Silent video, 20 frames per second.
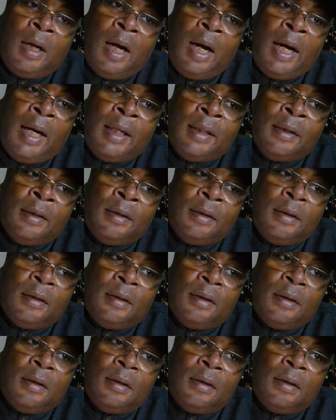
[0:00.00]
And
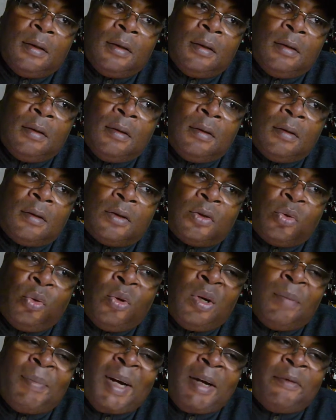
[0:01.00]

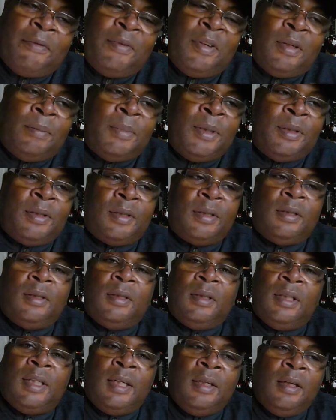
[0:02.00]
talking about filaments,
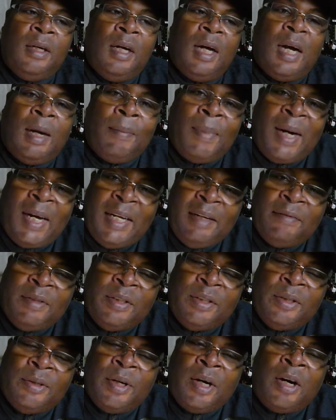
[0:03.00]
you know, I might
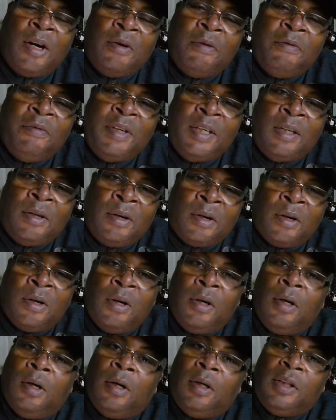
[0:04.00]
even do a whole vlog
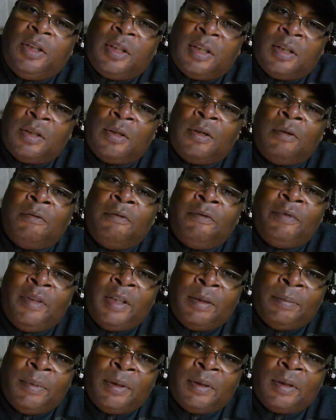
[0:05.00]
just on
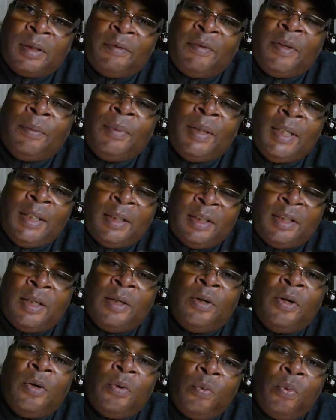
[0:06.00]
filaments. I think we need to know
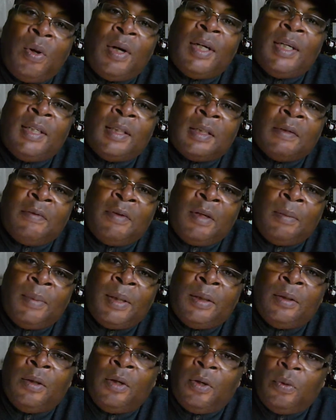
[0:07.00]
what is
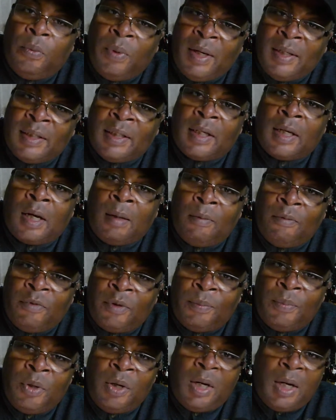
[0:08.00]
filament, where does it come
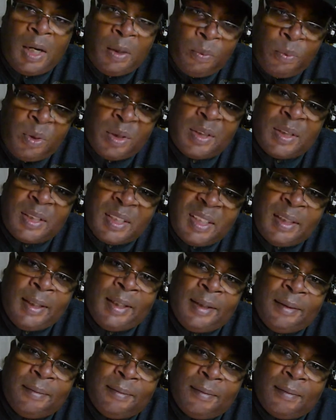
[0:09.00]
from, and what's in
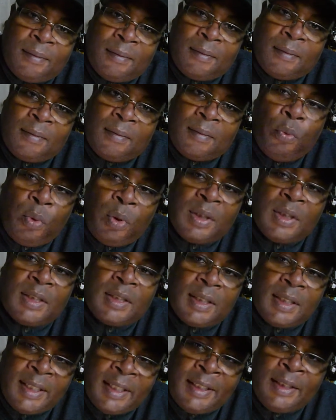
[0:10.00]
it.
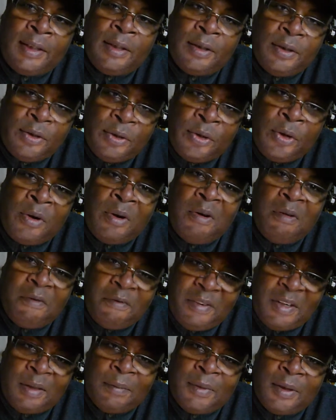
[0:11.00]
What's in your
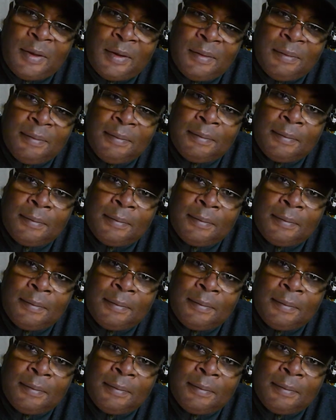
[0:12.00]
filament?